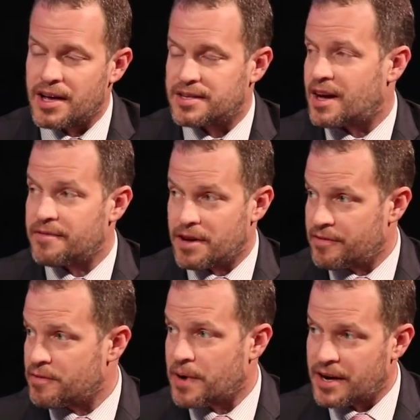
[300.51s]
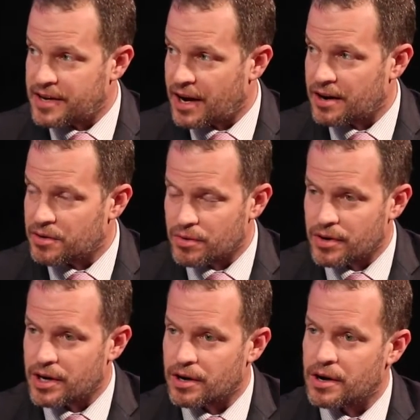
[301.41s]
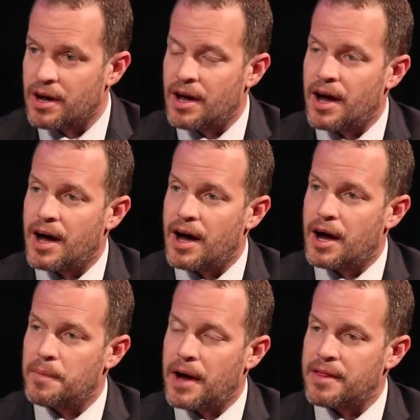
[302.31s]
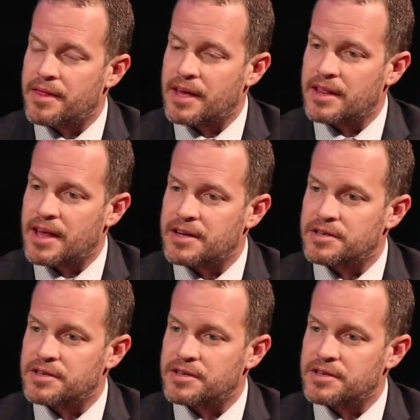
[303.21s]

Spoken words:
as I've done for my entire career, I think